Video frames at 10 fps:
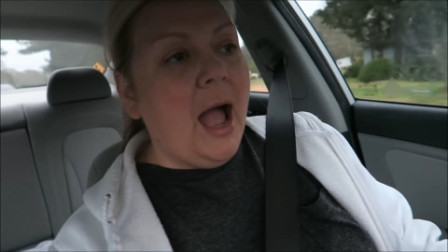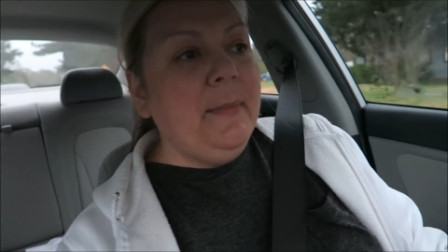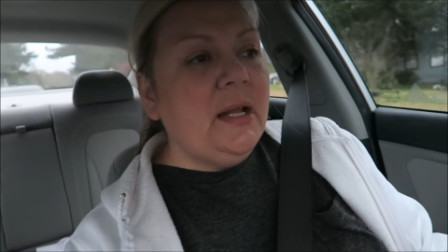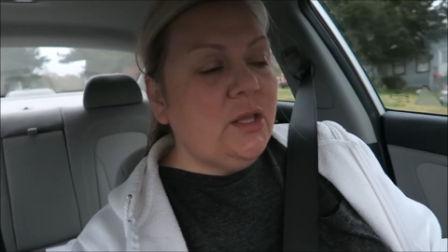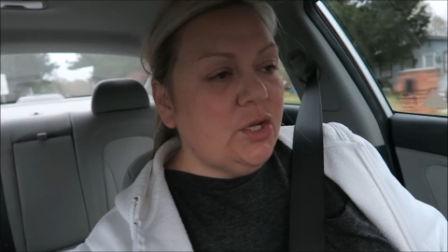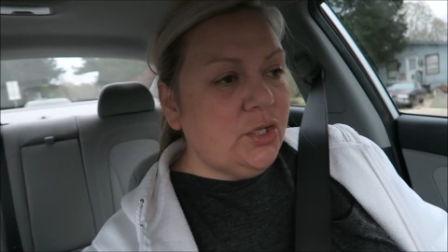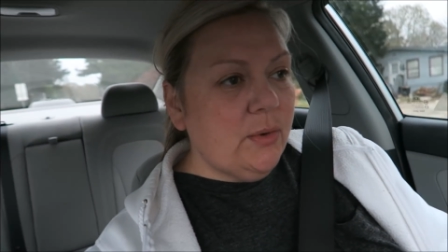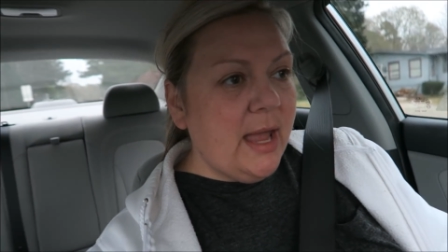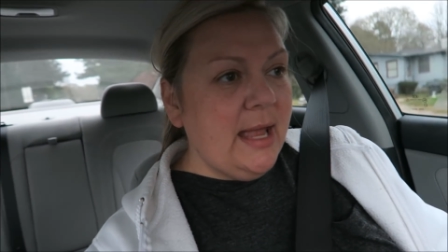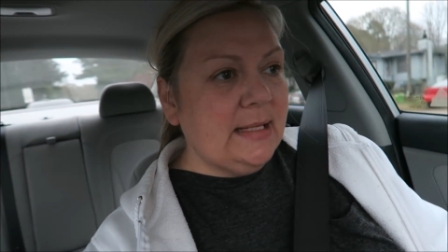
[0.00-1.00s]
I mean, it looks
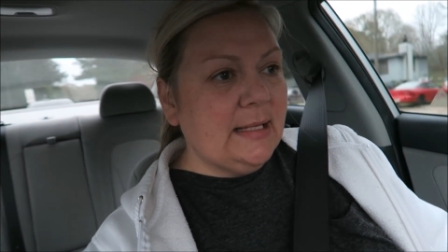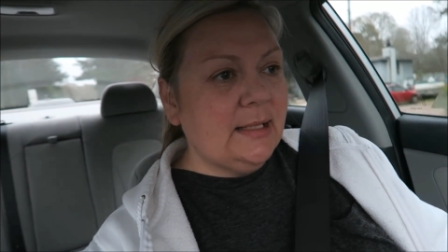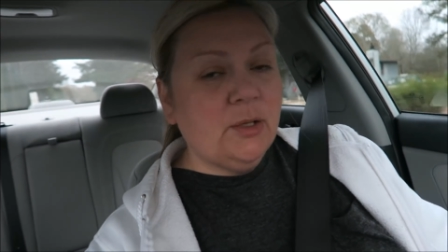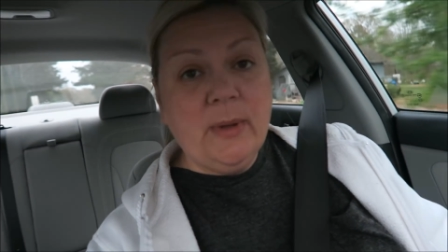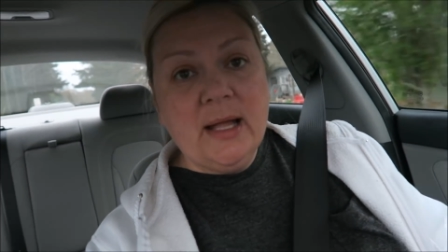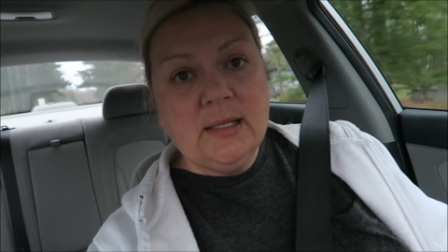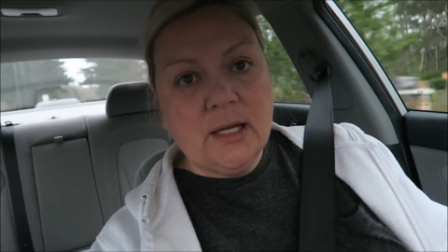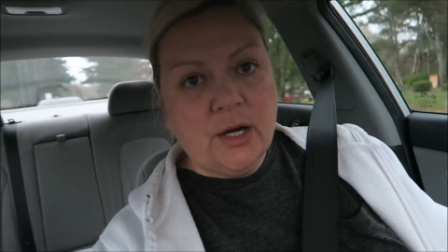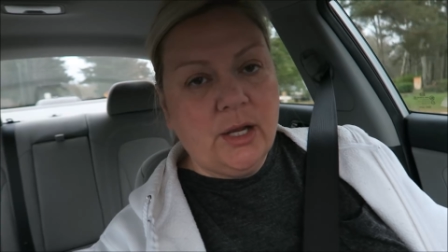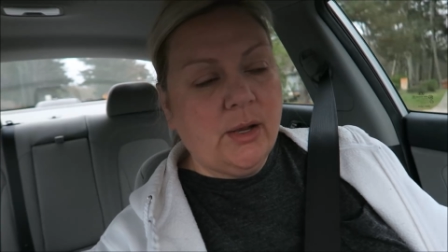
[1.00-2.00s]
okay. It's not so bad.
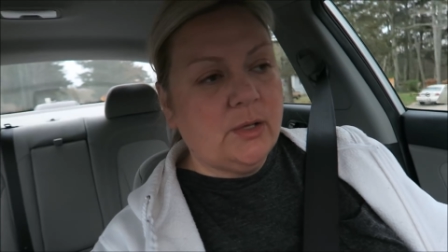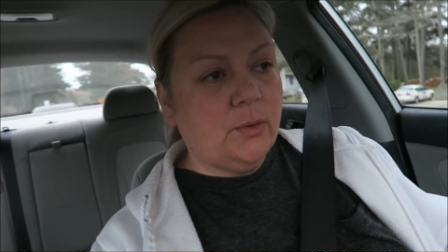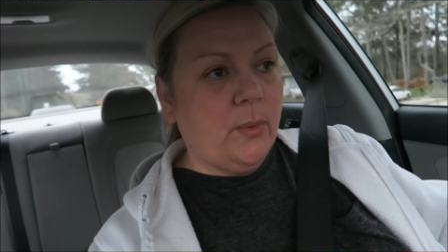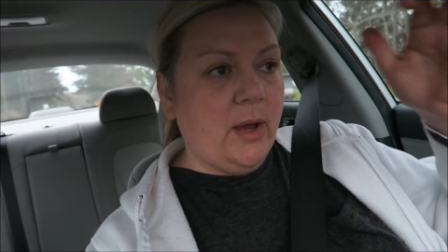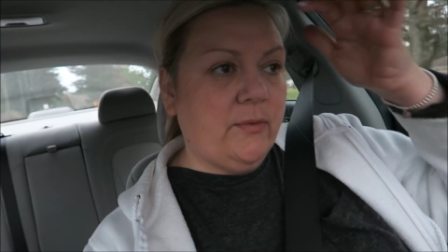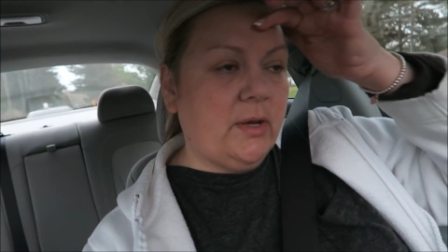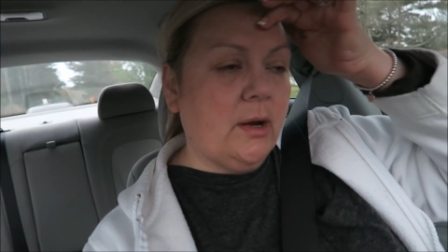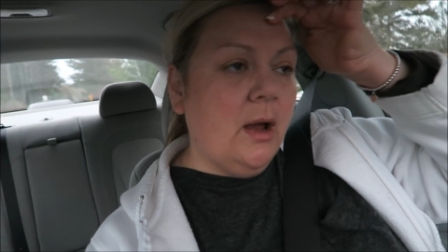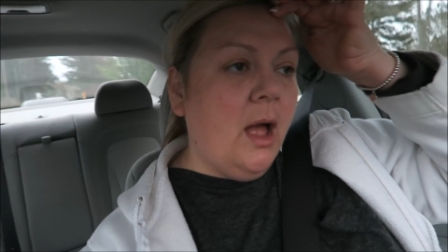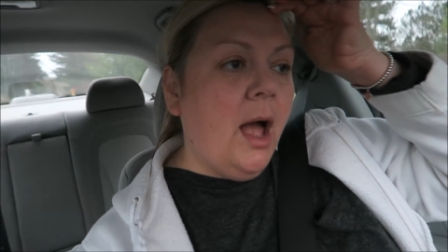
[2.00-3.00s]
Sorry, you guys were way over there.